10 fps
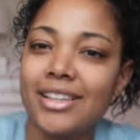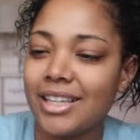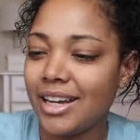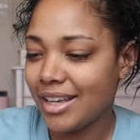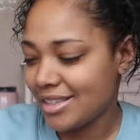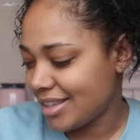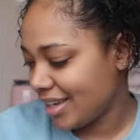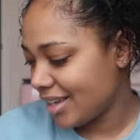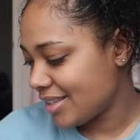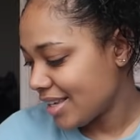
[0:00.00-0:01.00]
Sending us
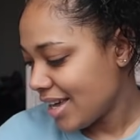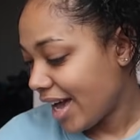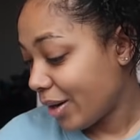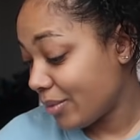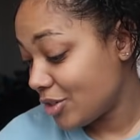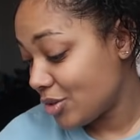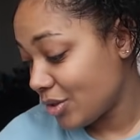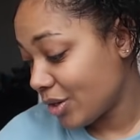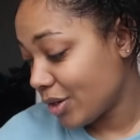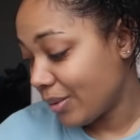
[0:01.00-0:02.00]
these. I will let
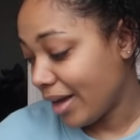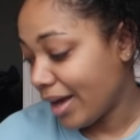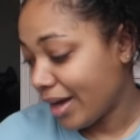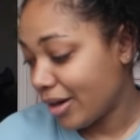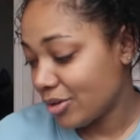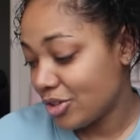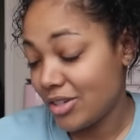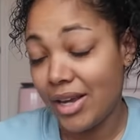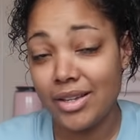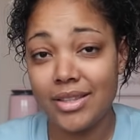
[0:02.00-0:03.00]
you know how
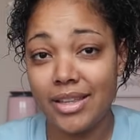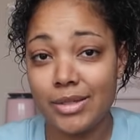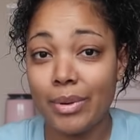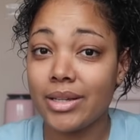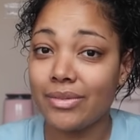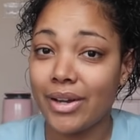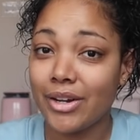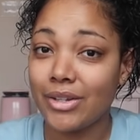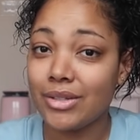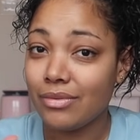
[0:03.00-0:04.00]
she takes to these
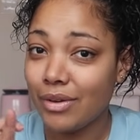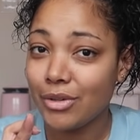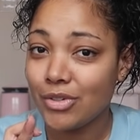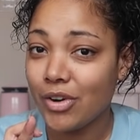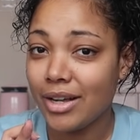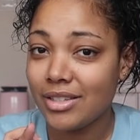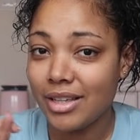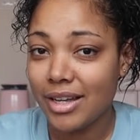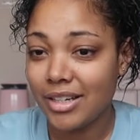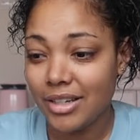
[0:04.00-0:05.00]
pacifiers. Fingers crossed
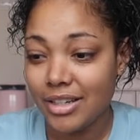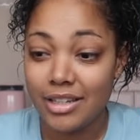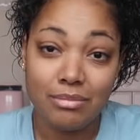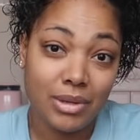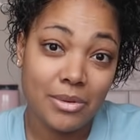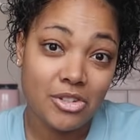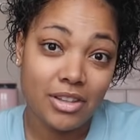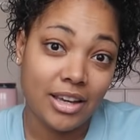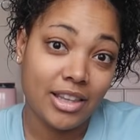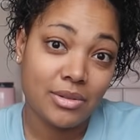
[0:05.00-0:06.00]
that maybe
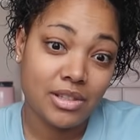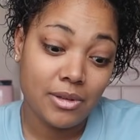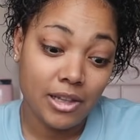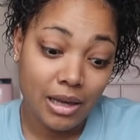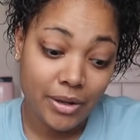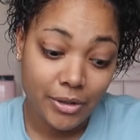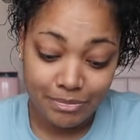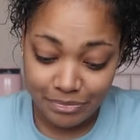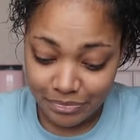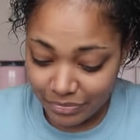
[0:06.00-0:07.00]
she'll like these ones a lot
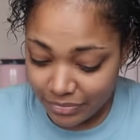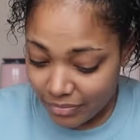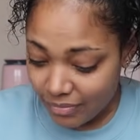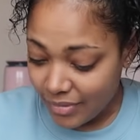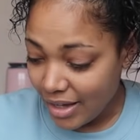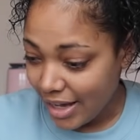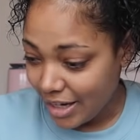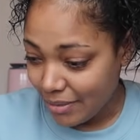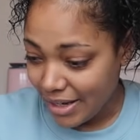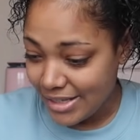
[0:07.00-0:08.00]
better.
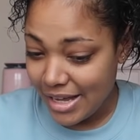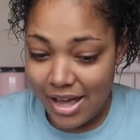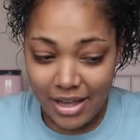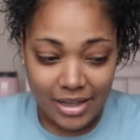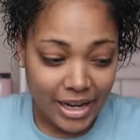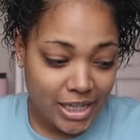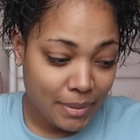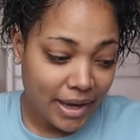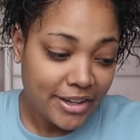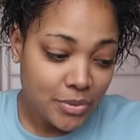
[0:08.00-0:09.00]
Anyways, the
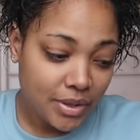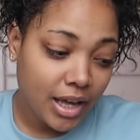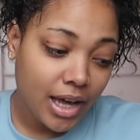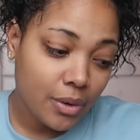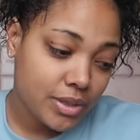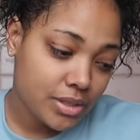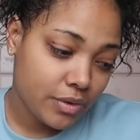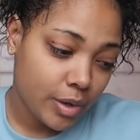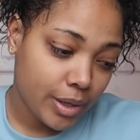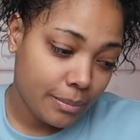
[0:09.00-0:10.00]
next package we got was
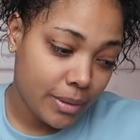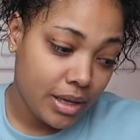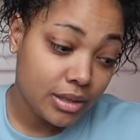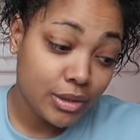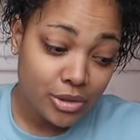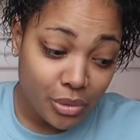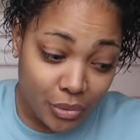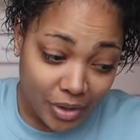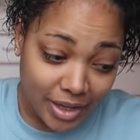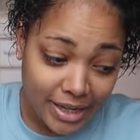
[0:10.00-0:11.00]
from
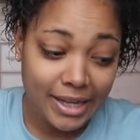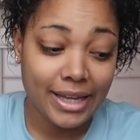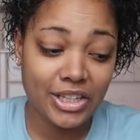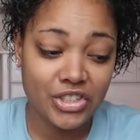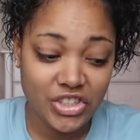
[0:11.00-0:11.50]
LaToya, and